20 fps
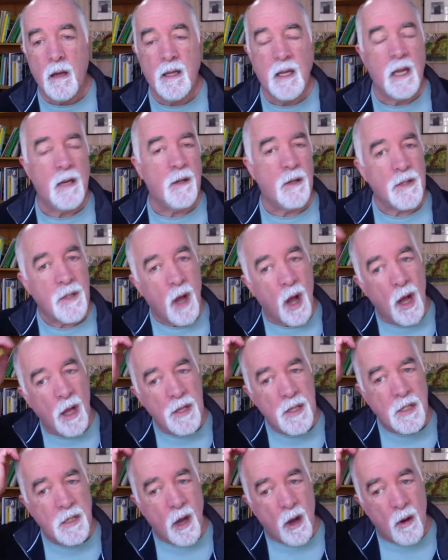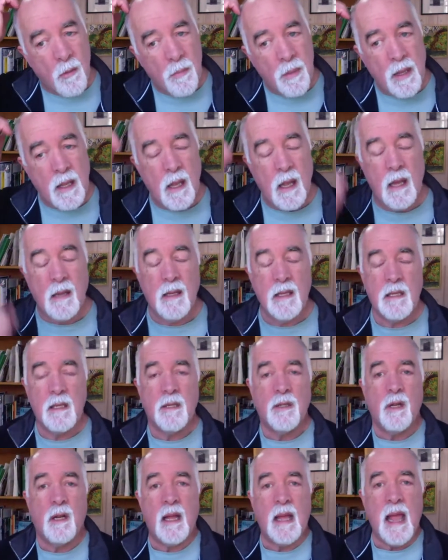Kindles also, and this
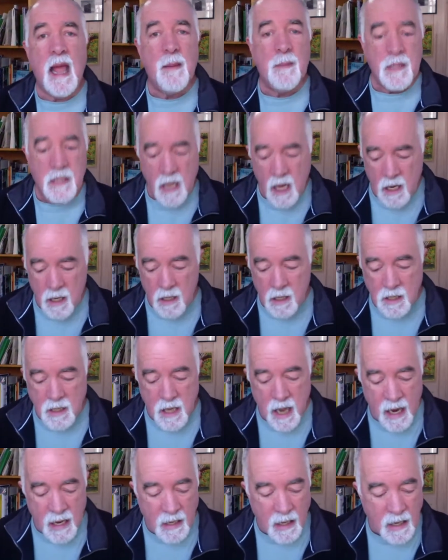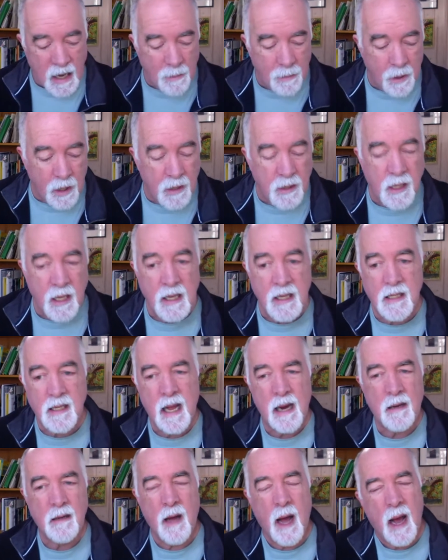is sort of Amazon is tightening up on things.
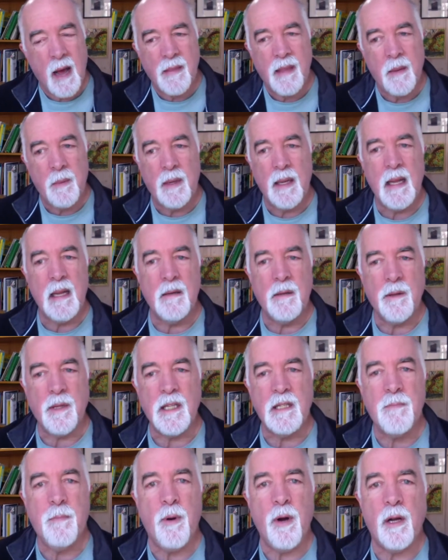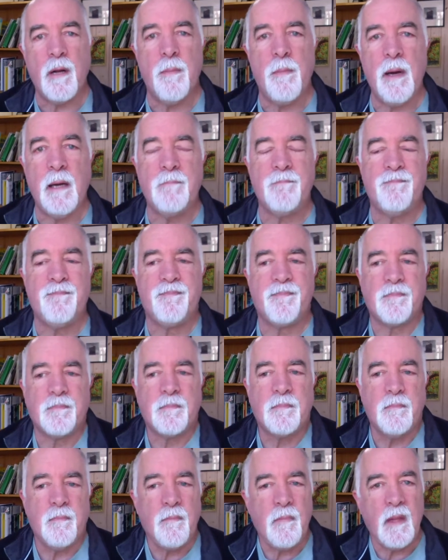And I don't know how they would handle this book, but
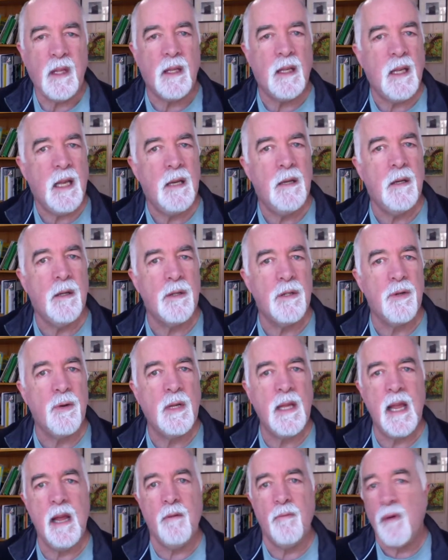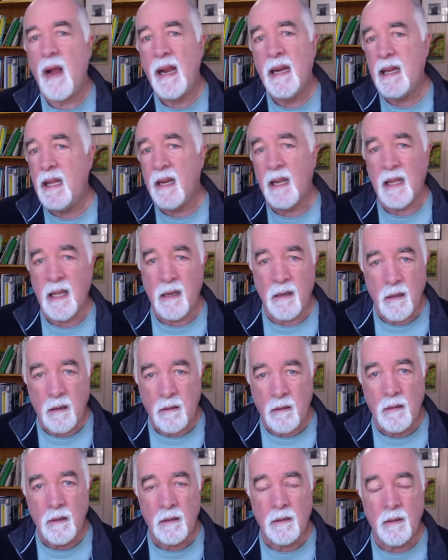Kindles, you can't write in a
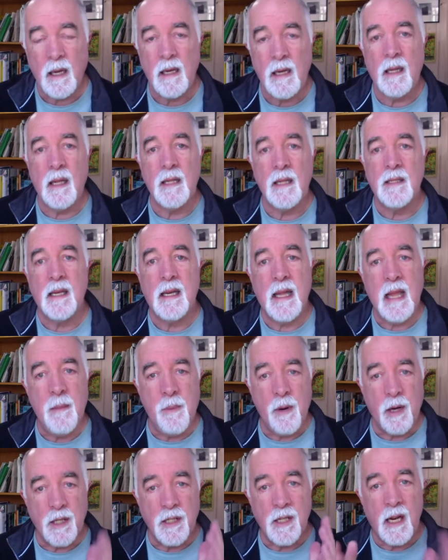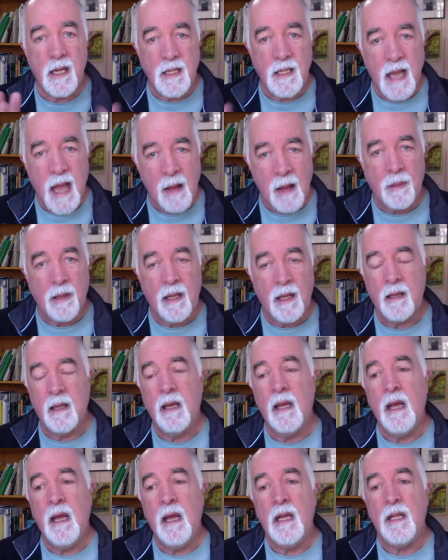Kindle, right? It's an ebook. It's on a tablet.
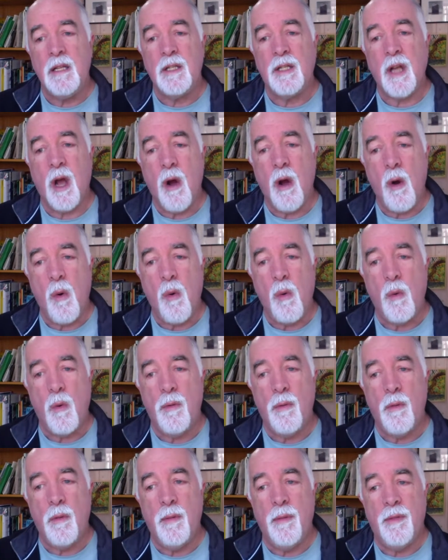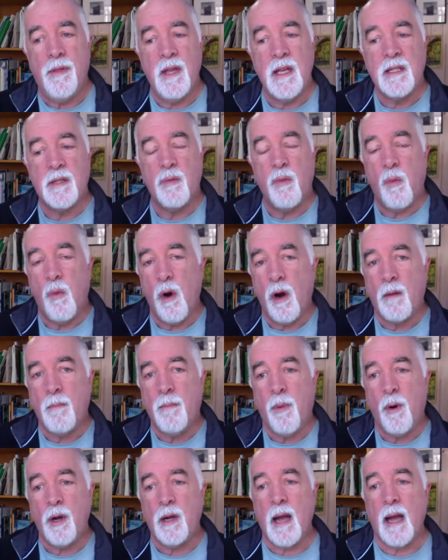So this
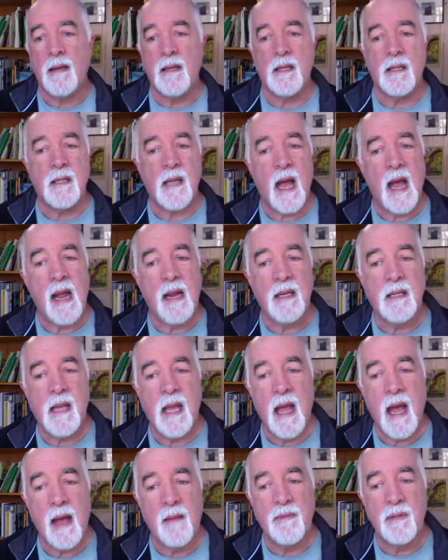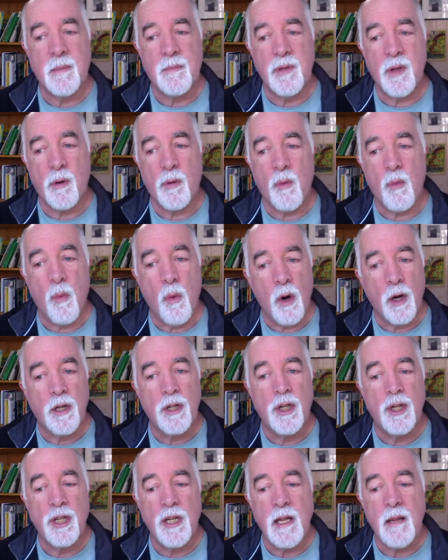workbook I designed to have some sort of
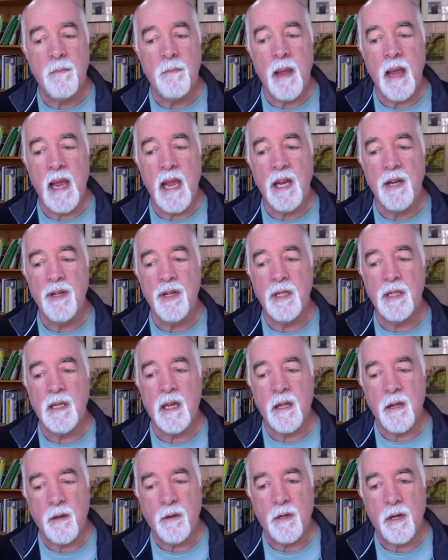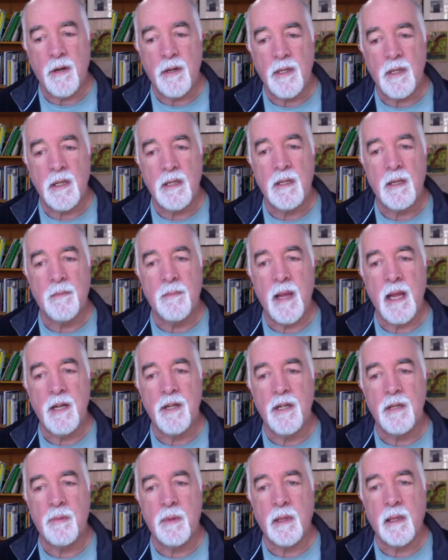worksheet pages in it. You'll notice there's some
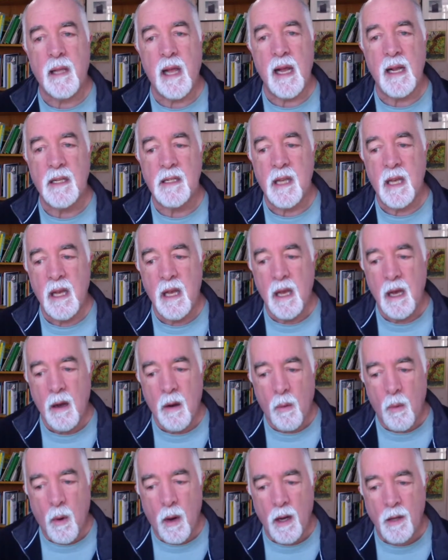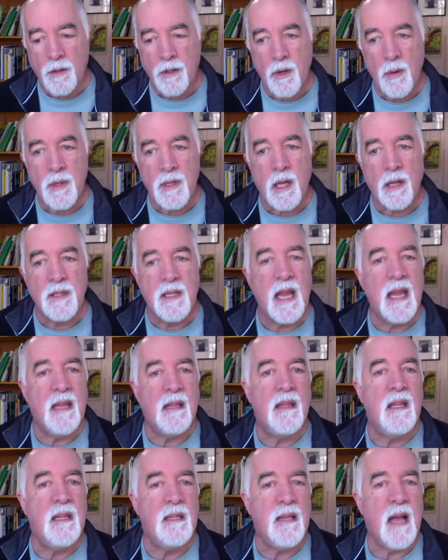pages with lines. What I'll do is I'll
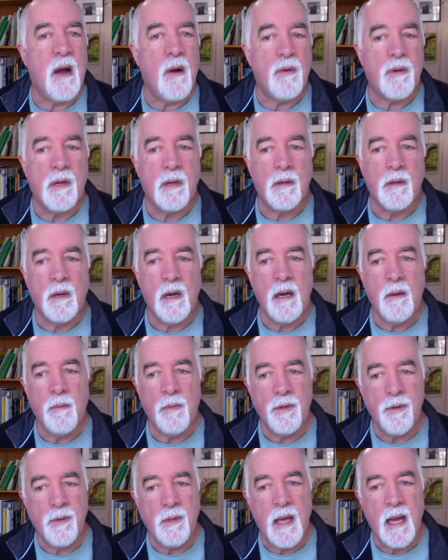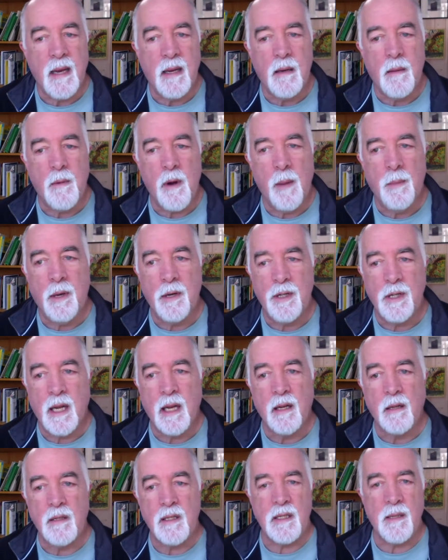take these out, right? And we'll do that in a moment. I'll just
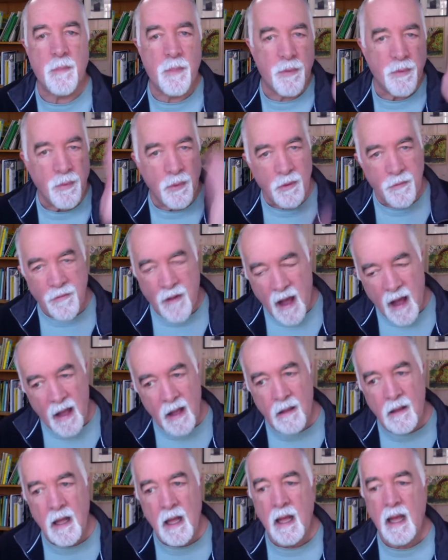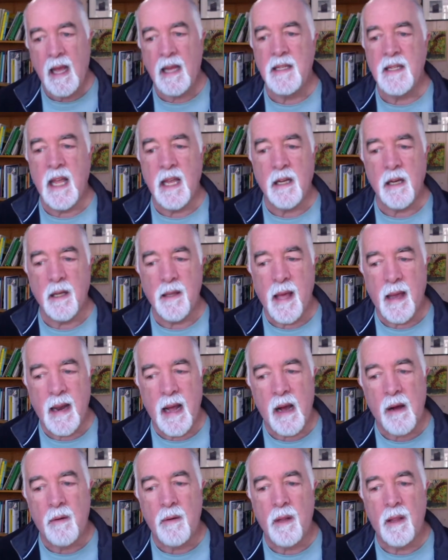kind of zip through the file and take all that
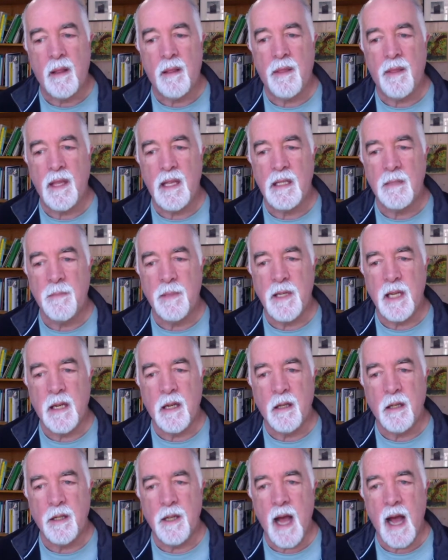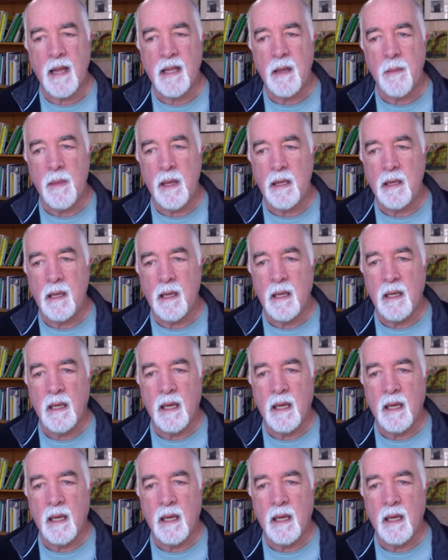out. This particular document